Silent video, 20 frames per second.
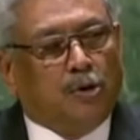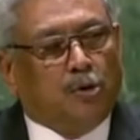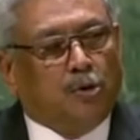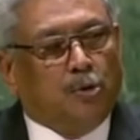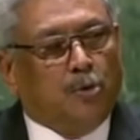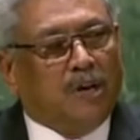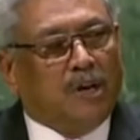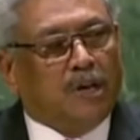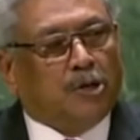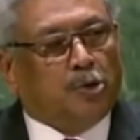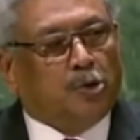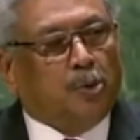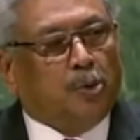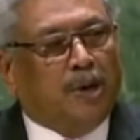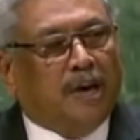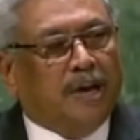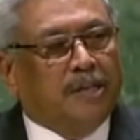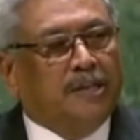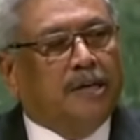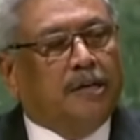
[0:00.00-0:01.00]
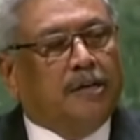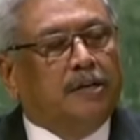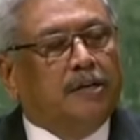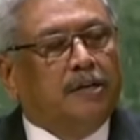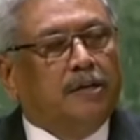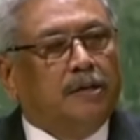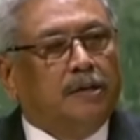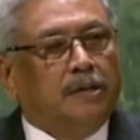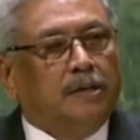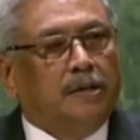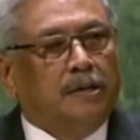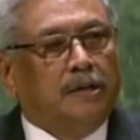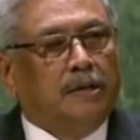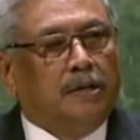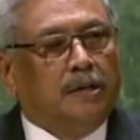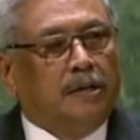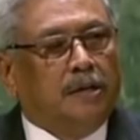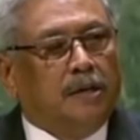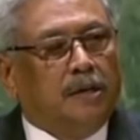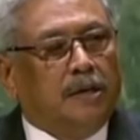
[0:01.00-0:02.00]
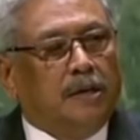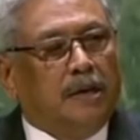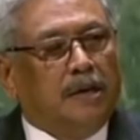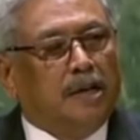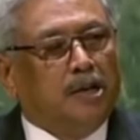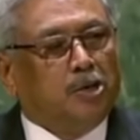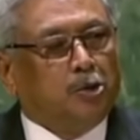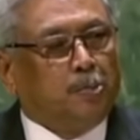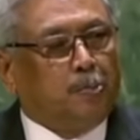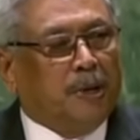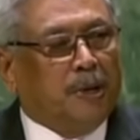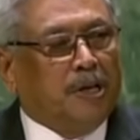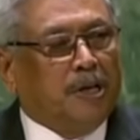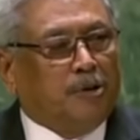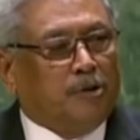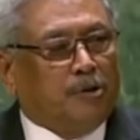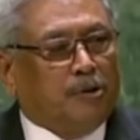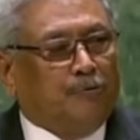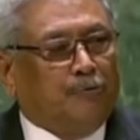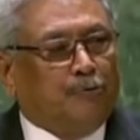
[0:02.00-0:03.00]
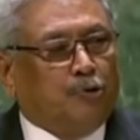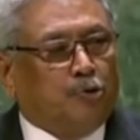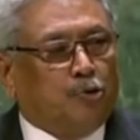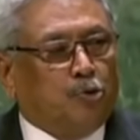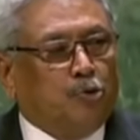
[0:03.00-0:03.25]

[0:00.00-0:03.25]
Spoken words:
to work together in a spirit of